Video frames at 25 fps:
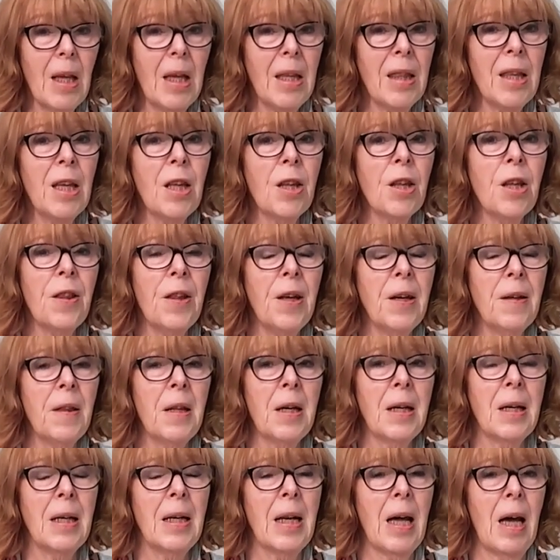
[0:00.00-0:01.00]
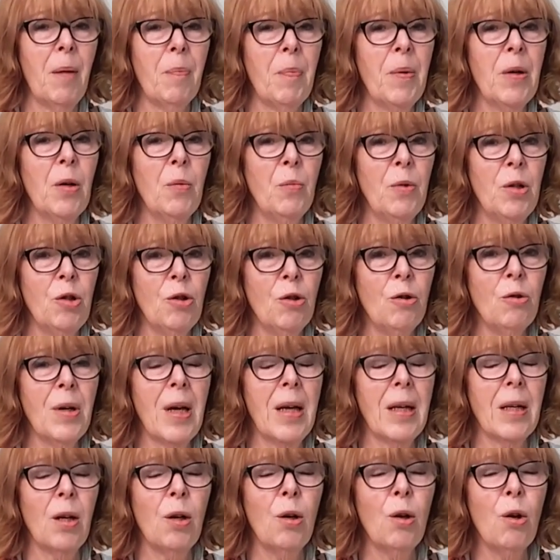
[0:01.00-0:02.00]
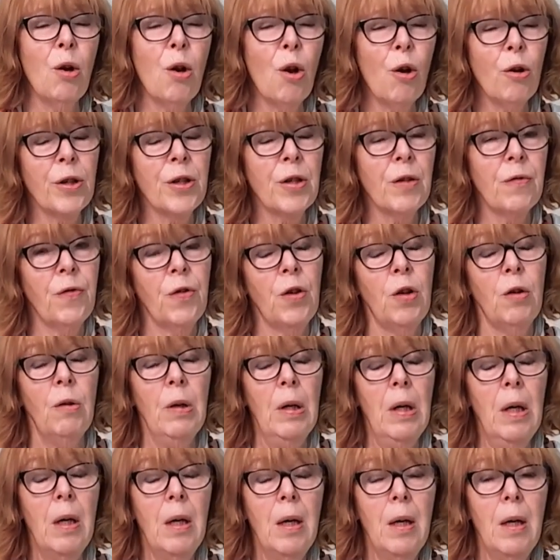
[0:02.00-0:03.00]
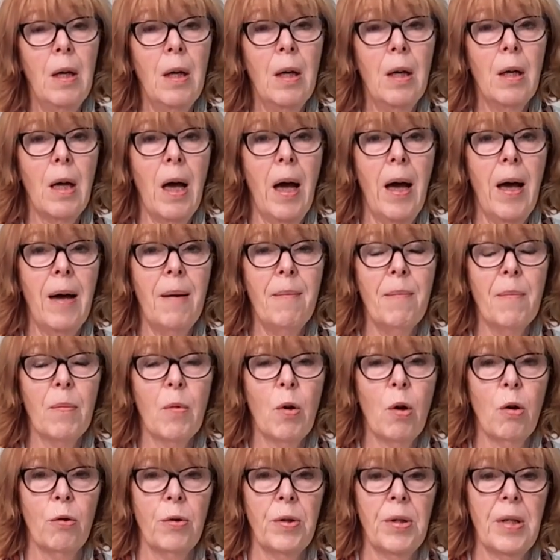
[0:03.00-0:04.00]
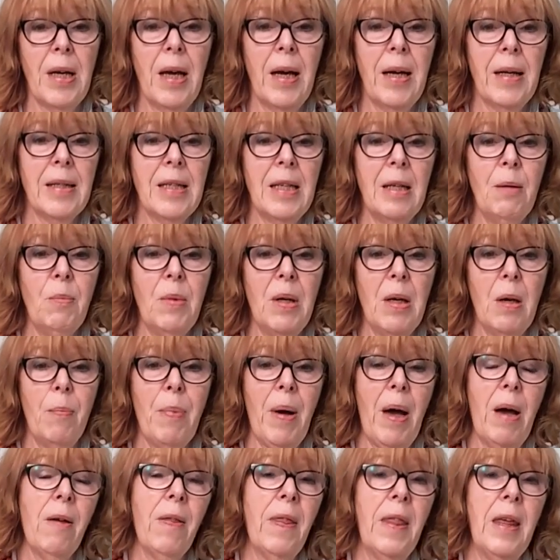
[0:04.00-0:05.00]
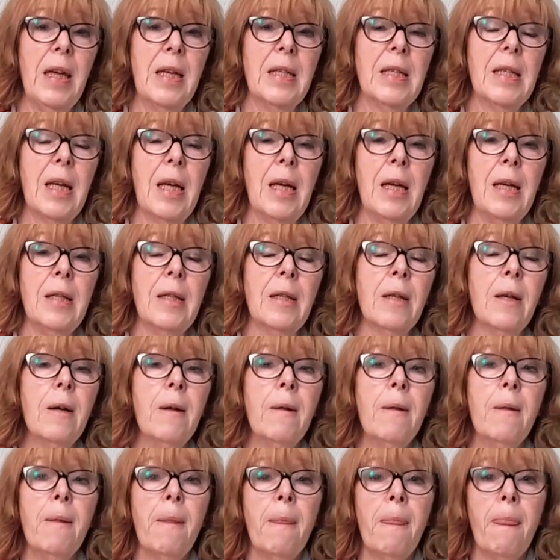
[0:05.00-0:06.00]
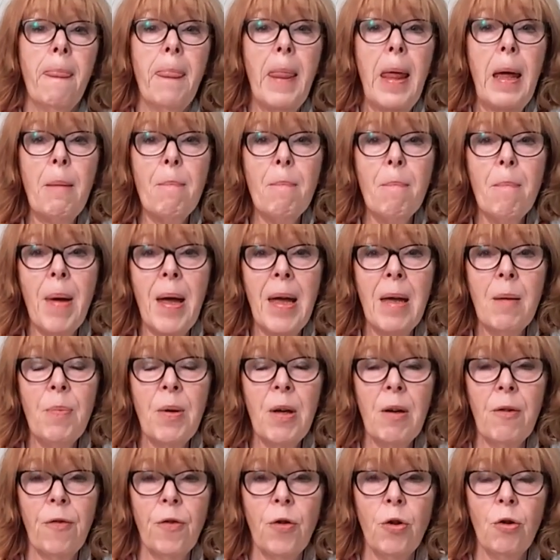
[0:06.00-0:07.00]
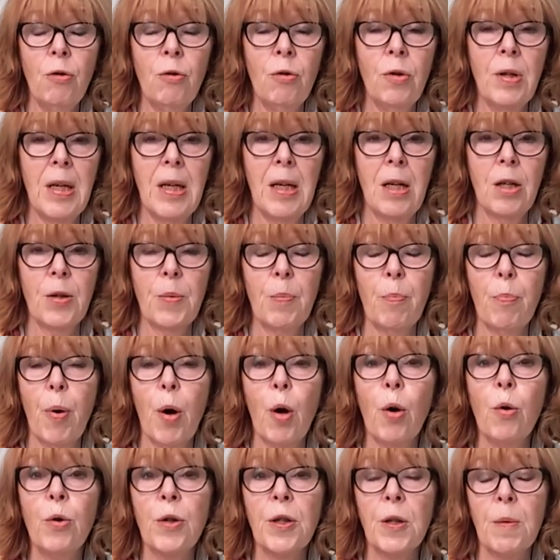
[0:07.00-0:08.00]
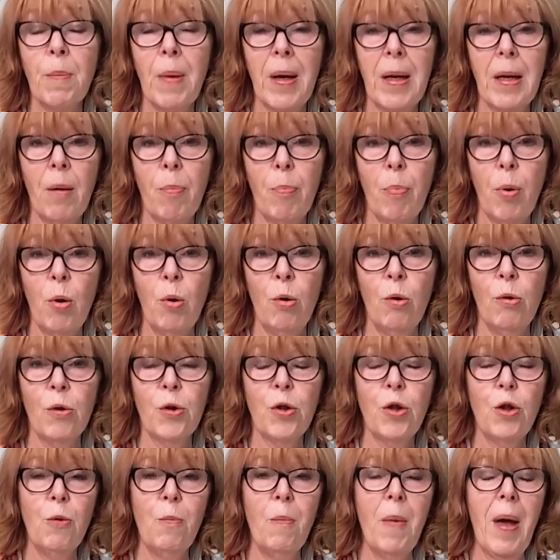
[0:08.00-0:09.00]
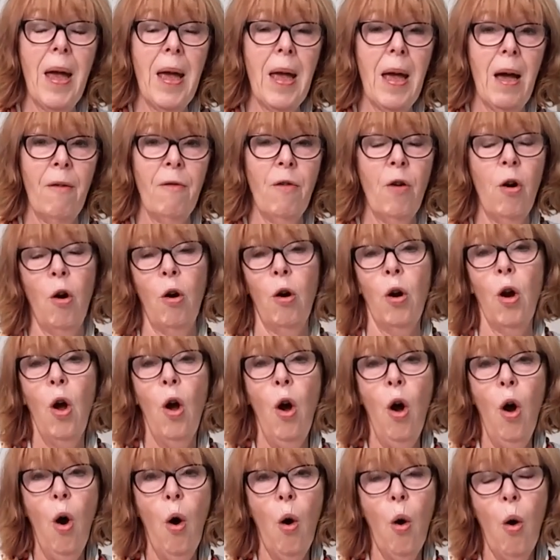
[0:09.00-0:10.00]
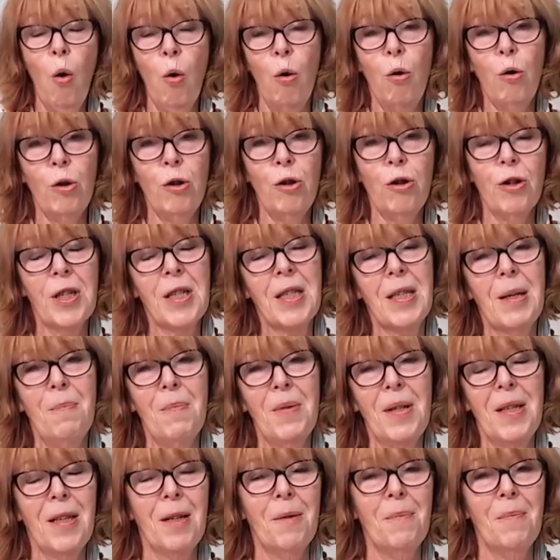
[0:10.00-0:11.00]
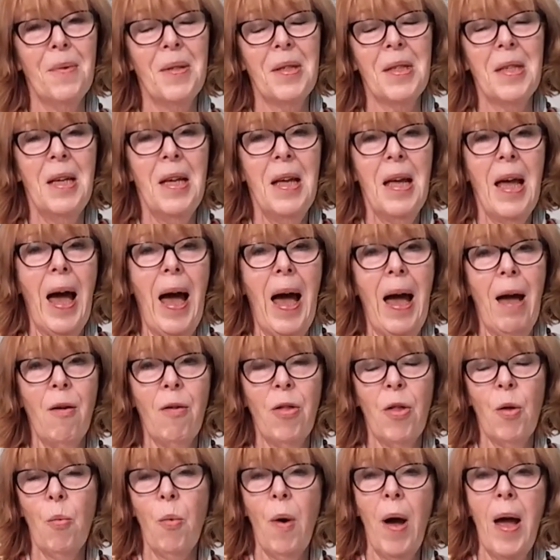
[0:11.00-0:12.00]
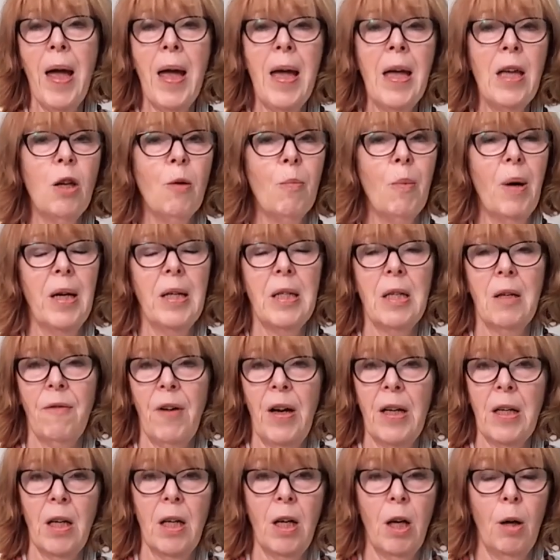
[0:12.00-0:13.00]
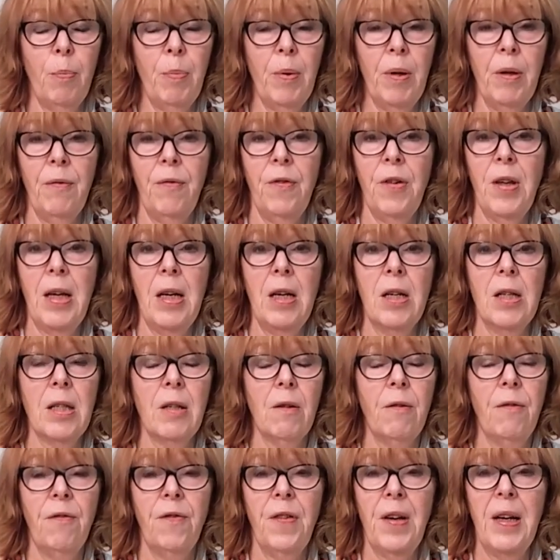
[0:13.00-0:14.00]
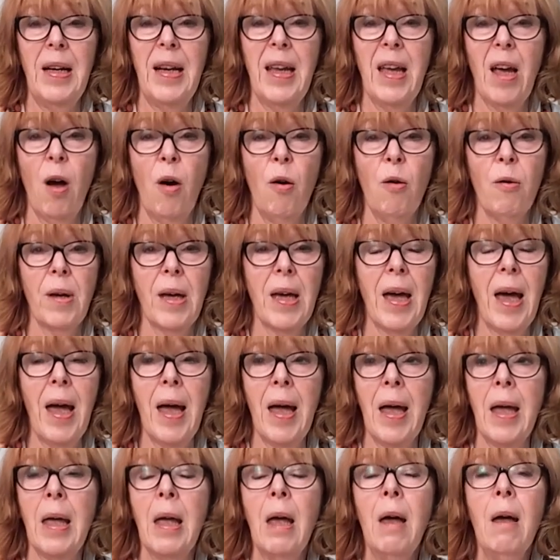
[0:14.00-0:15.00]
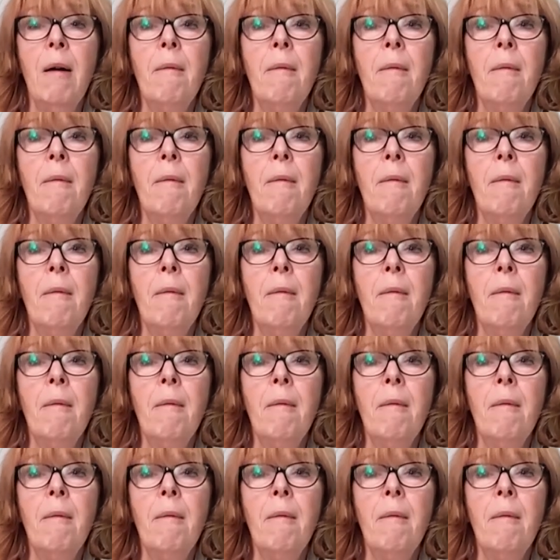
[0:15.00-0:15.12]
The other thing that can happen, and we do get a lot of you contacting me about this, is it may be a few years post-menopause. You may have got all your symptoms out the way. You might have had a couple of years of feeling okay.